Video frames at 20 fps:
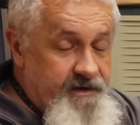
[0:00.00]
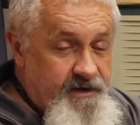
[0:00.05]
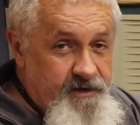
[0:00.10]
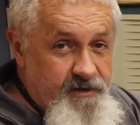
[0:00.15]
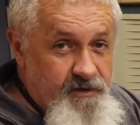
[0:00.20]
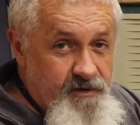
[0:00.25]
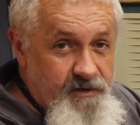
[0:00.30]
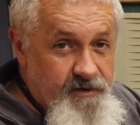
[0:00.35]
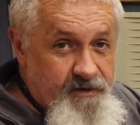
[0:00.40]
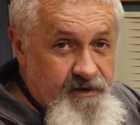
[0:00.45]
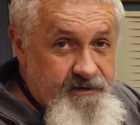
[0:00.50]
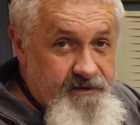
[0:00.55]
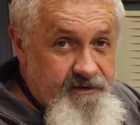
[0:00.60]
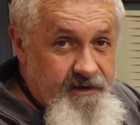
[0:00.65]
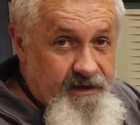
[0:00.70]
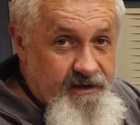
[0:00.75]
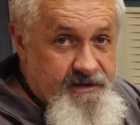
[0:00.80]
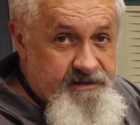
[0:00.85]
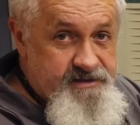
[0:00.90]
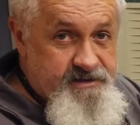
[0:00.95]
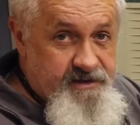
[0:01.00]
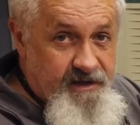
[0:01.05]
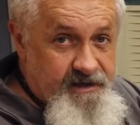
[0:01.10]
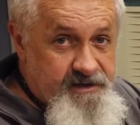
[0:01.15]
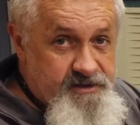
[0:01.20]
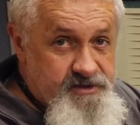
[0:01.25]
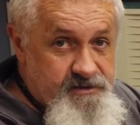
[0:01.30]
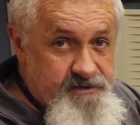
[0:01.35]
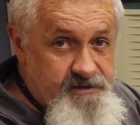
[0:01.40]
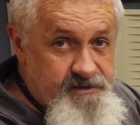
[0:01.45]
I need to look at
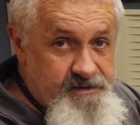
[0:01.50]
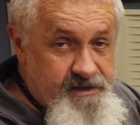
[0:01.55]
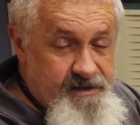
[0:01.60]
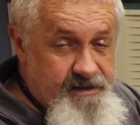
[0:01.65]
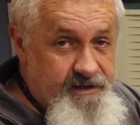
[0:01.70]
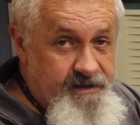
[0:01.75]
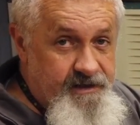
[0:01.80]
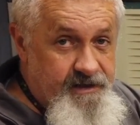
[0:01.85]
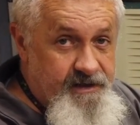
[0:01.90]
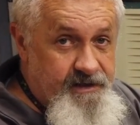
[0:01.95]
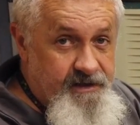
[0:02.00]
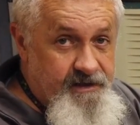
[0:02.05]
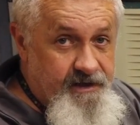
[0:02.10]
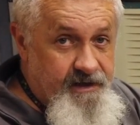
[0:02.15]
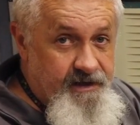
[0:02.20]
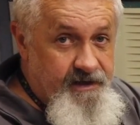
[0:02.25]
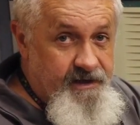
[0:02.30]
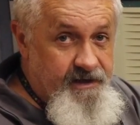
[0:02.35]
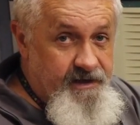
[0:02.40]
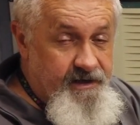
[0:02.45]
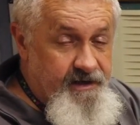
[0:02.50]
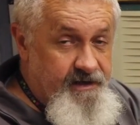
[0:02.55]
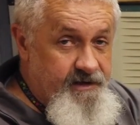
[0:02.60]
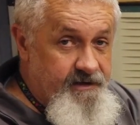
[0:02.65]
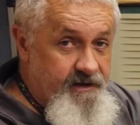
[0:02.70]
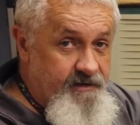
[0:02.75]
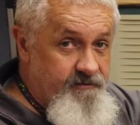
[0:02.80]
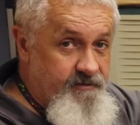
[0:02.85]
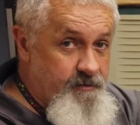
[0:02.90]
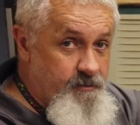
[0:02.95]
extraction,
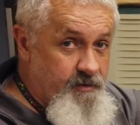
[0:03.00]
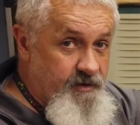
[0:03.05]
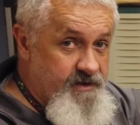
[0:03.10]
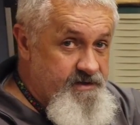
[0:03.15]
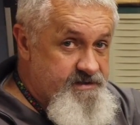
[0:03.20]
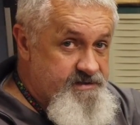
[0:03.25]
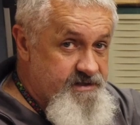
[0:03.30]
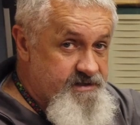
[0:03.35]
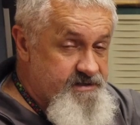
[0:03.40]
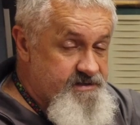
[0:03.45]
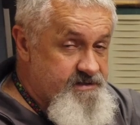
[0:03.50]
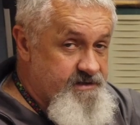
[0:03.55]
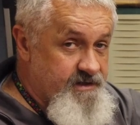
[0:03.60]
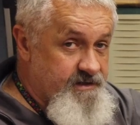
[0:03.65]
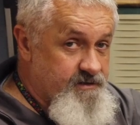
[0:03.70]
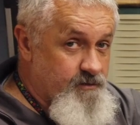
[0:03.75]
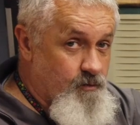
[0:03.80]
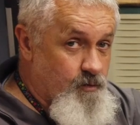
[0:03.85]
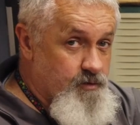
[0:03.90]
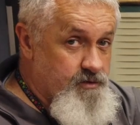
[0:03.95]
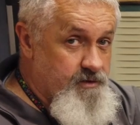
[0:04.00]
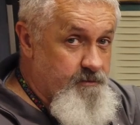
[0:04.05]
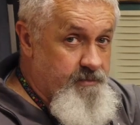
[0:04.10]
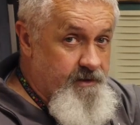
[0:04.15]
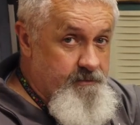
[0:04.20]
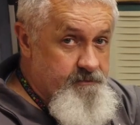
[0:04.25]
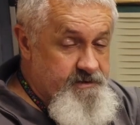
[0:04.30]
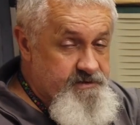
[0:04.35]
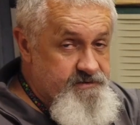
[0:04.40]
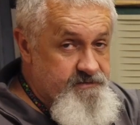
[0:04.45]
and everybody says that the water
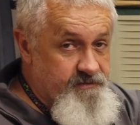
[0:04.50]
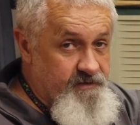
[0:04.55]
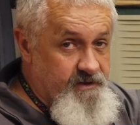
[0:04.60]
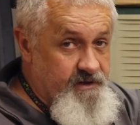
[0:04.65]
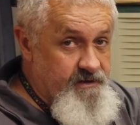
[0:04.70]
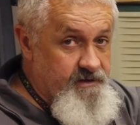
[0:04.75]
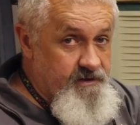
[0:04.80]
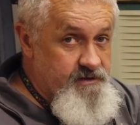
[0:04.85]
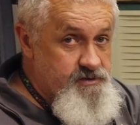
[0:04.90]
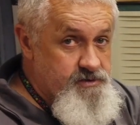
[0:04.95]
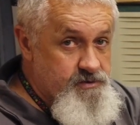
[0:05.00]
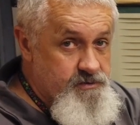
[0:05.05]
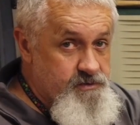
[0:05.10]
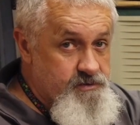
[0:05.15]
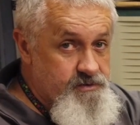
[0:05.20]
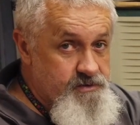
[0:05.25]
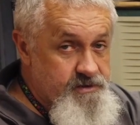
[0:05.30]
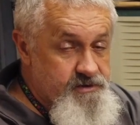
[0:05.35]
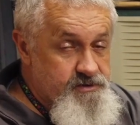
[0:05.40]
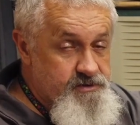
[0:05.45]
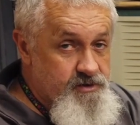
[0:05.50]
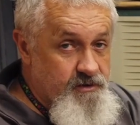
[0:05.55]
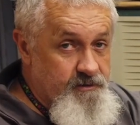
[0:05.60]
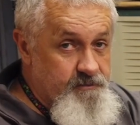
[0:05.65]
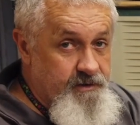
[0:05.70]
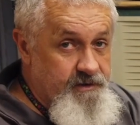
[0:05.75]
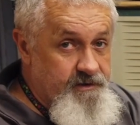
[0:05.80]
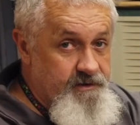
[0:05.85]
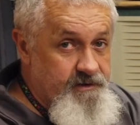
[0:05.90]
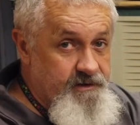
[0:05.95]
pump is fine, it should do the
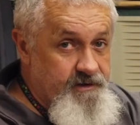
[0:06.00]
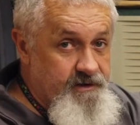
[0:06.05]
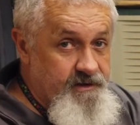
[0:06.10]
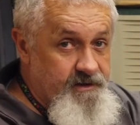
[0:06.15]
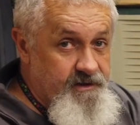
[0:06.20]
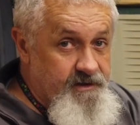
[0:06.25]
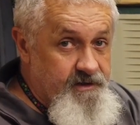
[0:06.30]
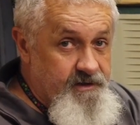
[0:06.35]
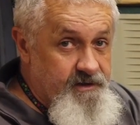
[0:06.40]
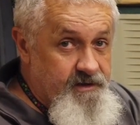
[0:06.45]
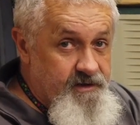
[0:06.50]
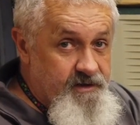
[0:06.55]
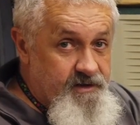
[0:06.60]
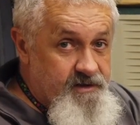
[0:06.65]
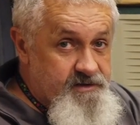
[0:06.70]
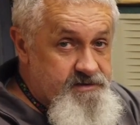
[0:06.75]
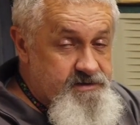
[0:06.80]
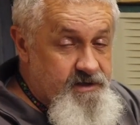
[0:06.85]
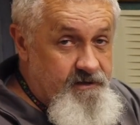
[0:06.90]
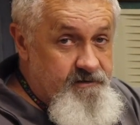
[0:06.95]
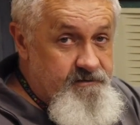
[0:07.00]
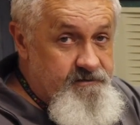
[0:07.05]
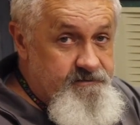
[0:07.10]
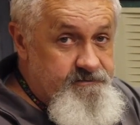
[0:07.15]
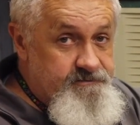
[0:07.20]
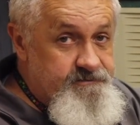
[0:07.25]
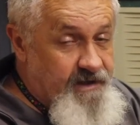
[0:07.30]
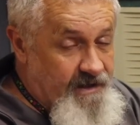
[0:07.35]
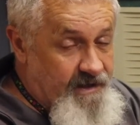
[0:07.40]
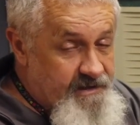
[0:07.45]
job. So
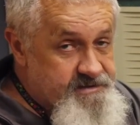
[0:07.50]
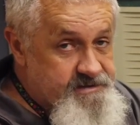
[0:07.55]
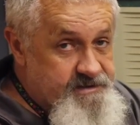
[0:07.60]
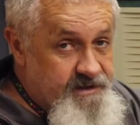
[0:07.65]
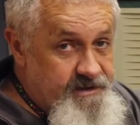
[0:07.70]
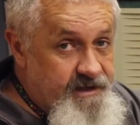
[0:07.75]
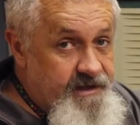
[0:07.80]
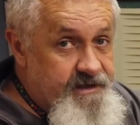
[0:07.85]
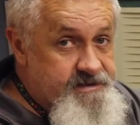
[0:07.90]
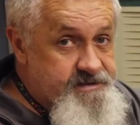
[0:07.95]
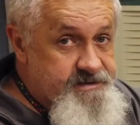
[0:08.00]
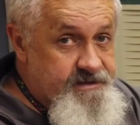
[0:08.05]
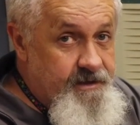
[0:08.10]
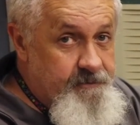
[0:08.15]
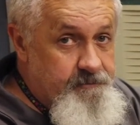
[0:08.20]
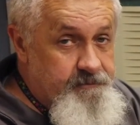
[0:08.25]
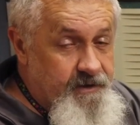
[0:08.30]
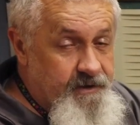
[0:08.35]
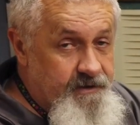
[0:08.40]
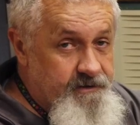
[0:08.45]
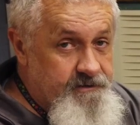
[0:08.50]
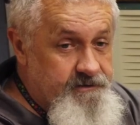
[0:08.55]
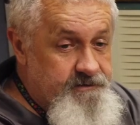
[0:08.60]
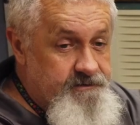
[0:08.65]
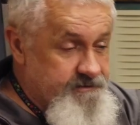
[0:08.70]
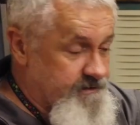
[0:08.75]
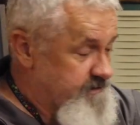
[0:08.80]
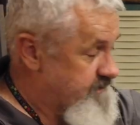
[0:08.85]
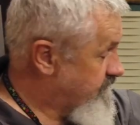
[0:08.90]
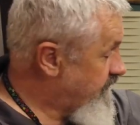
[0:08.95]
that's the next step.
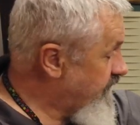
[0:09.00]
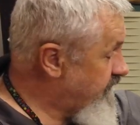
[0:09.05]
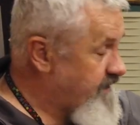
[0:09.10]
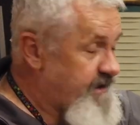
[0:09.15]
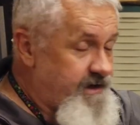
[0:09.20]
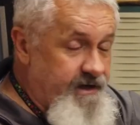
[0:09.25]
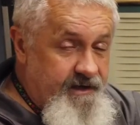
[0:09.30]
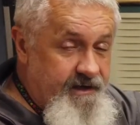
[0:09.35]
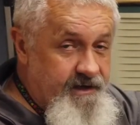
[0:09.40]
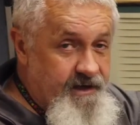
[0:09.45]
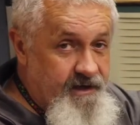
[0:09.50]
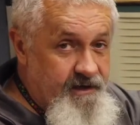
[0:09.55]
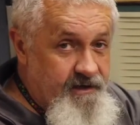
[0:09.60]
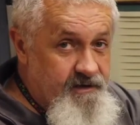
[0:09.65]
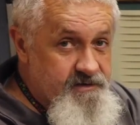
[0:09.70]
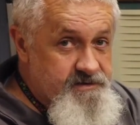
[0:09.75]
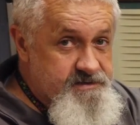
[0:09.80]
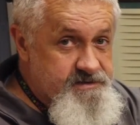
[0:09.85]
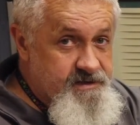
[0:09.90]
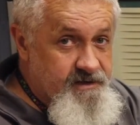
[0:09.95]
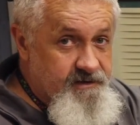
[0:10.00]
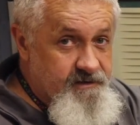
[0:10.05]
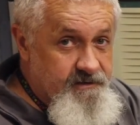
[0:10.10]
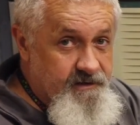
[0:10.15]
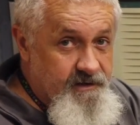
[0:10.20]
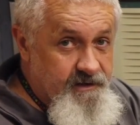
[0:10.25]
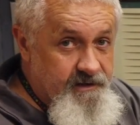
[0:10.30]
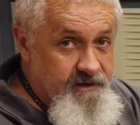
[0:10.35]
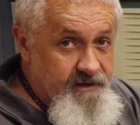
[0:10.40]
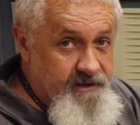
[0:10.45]
Get it in the house,
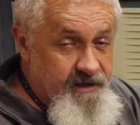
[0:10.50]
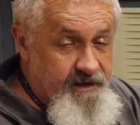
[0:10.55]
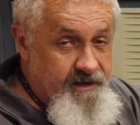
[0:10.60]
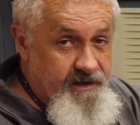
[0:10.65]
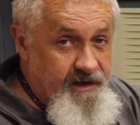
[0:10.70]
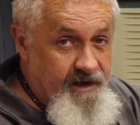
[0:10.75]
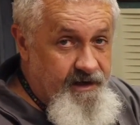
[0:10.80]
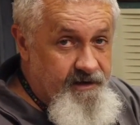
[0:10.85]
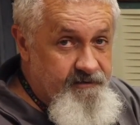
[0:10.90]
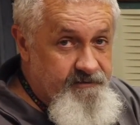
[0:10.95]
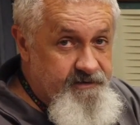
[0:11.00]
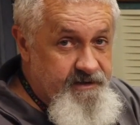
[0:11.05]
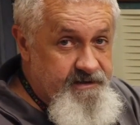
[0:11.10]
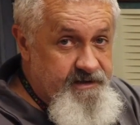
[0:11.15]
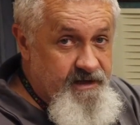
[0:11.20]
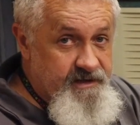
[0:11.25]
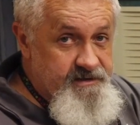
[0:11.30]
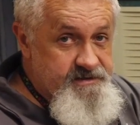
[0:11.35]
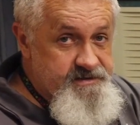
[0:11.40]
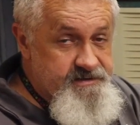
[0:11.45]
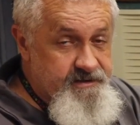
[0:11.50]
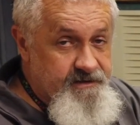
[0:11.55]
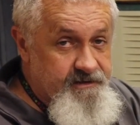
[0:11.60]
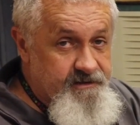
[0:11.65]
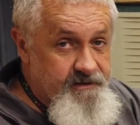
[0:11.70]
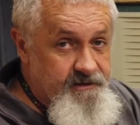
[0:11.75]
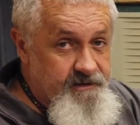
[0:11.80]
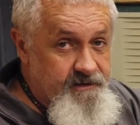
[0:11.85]
get it out of the dust,